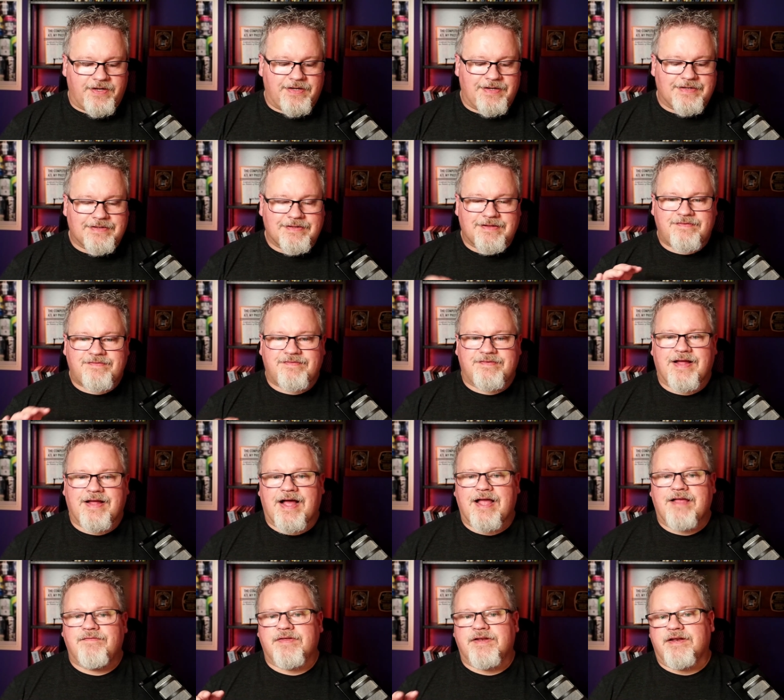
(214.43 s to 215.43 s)
and let's
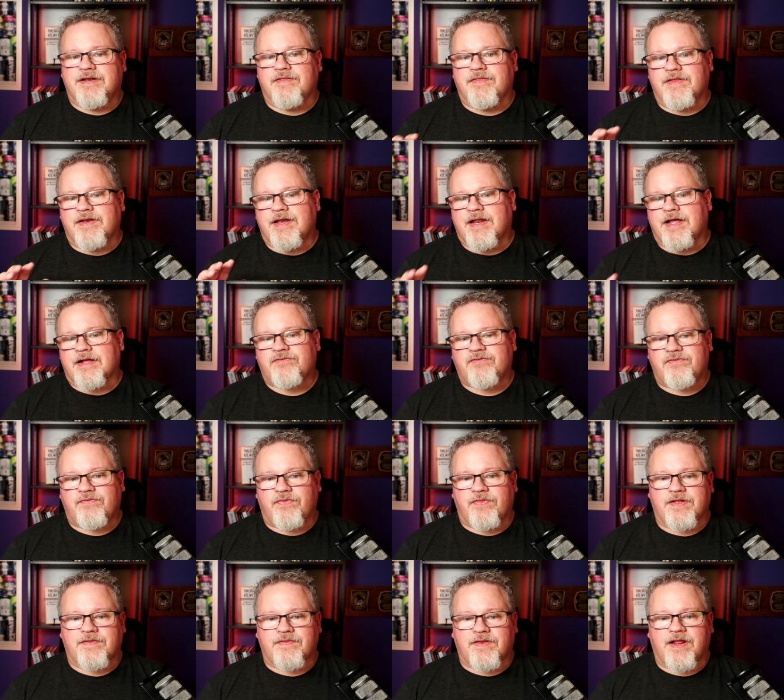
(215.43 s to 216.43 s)
dive into the next
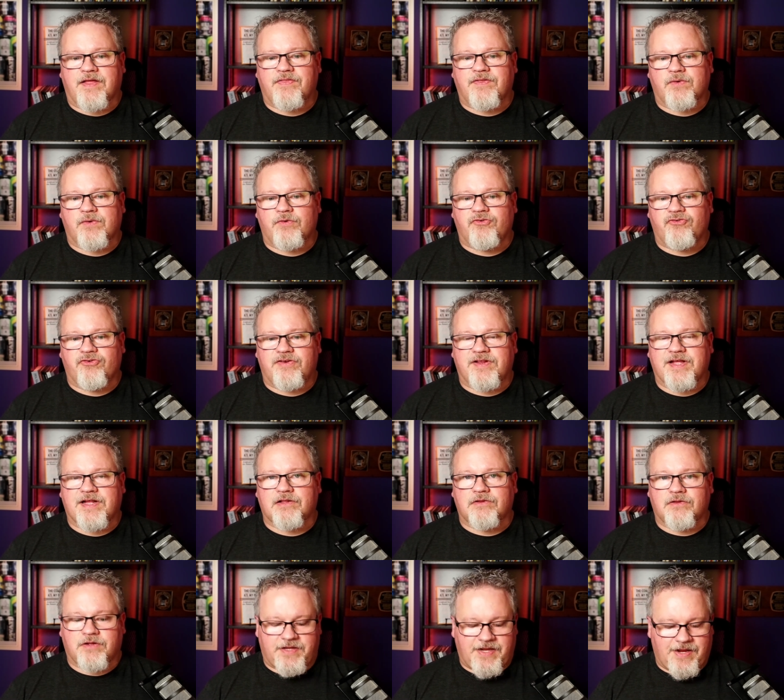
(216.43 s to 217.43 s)
thing that I think we should take a
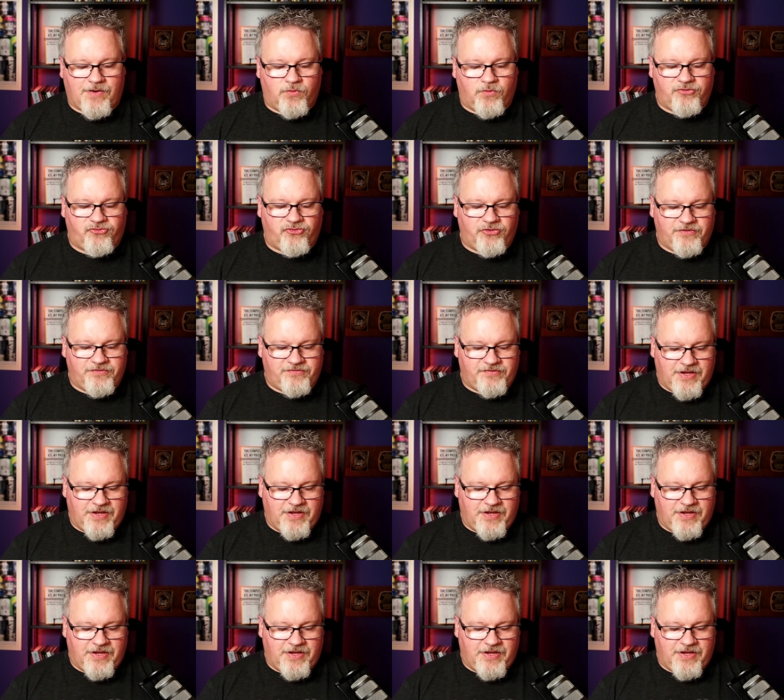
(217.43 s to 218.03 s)
look at, which is